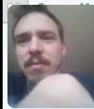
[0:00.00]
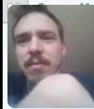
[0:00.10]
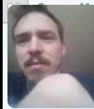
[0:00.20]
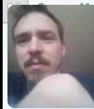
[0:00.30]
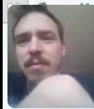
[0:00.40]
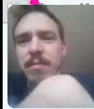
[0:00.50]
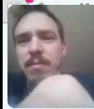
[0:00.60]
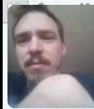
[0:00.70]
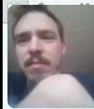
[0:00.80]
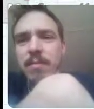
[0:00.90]

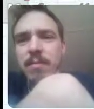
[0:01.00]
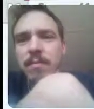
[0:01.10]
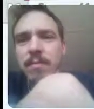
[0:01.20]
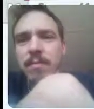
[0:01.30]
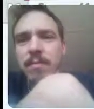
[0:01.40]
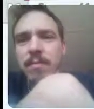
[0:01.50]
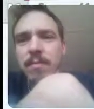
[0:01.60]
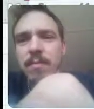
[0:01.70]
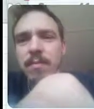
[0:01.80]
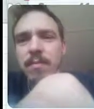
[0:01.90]

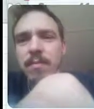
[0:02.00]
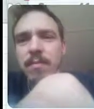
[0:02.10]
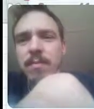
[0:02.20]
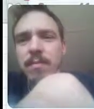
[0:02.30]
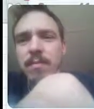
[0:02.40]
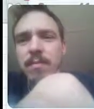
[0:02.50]
Nobody speaks.